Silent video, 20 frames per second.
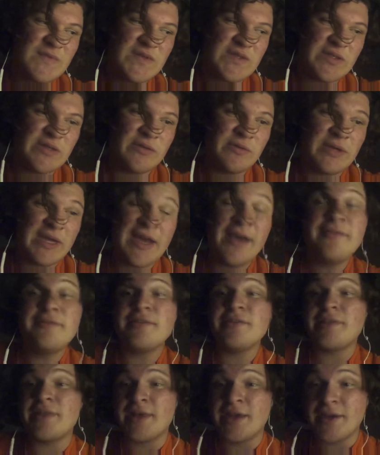So
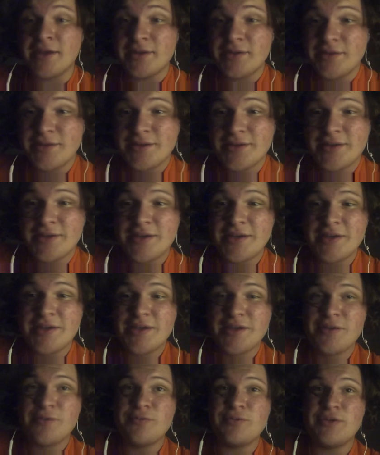after that,
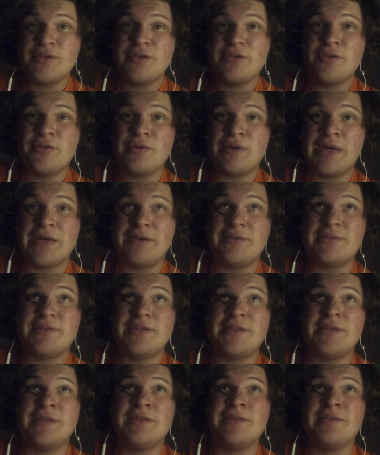we go out
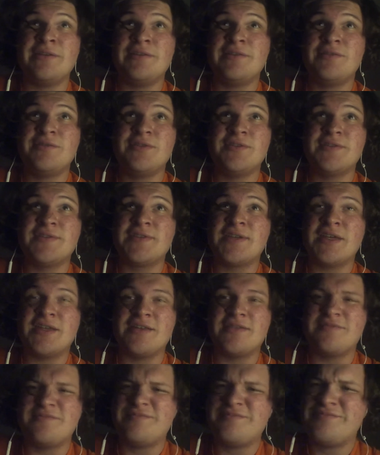and just kind
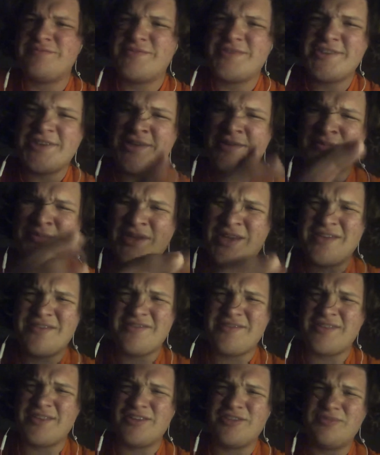of
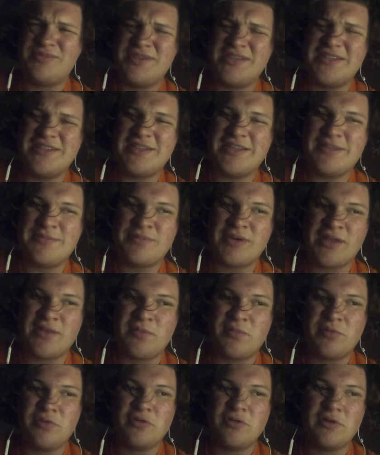sunbathe a little bit by the
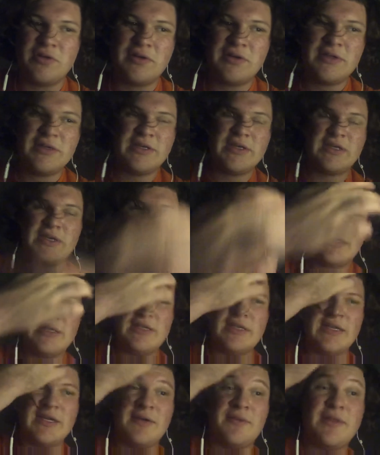pool.
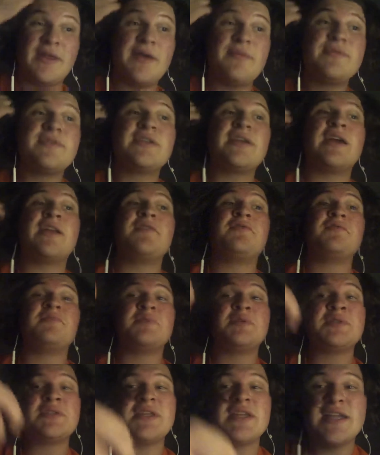Now, that was kind of a
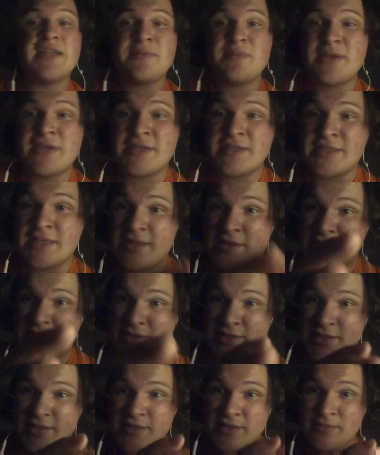mistake, because at the
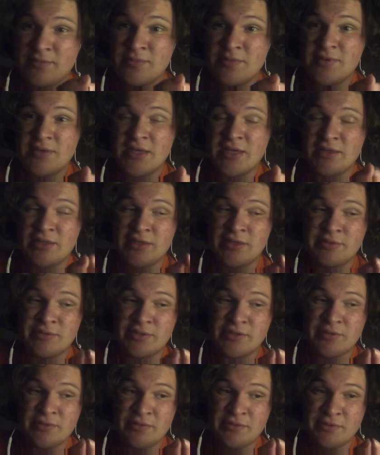time, LA was
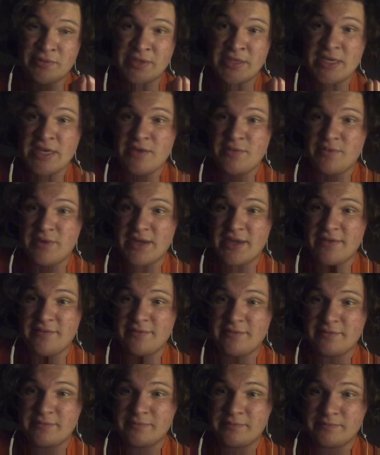going through a heat
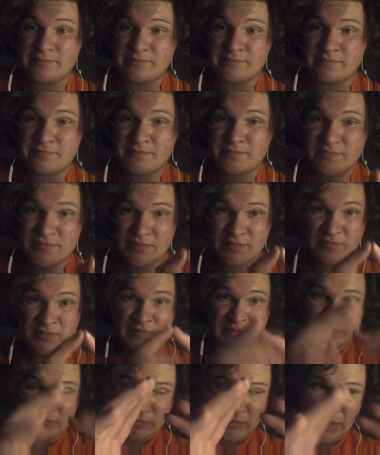wave.
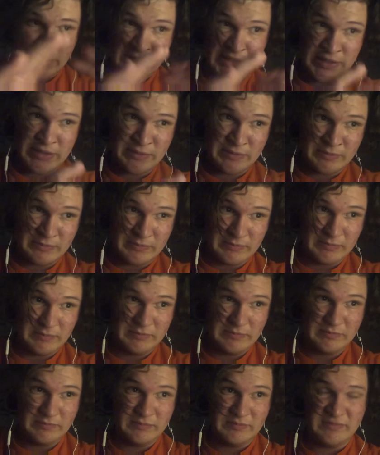Mind you,
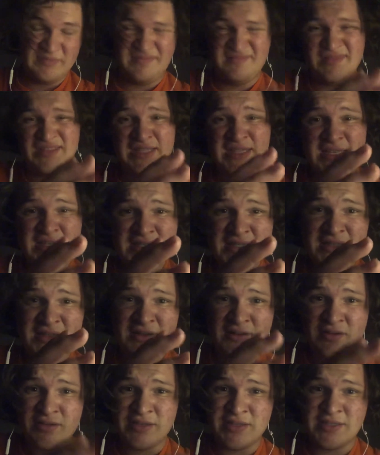this is
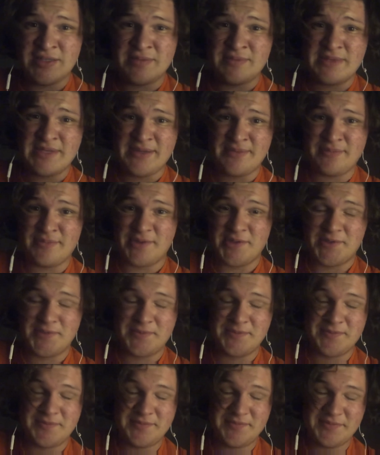early September,
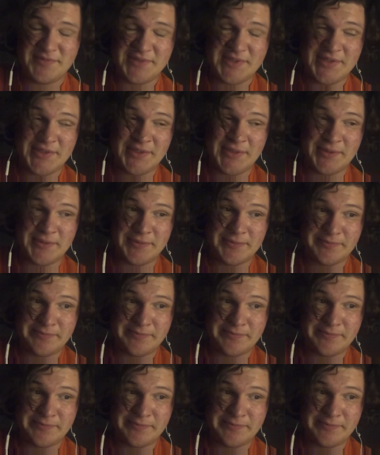so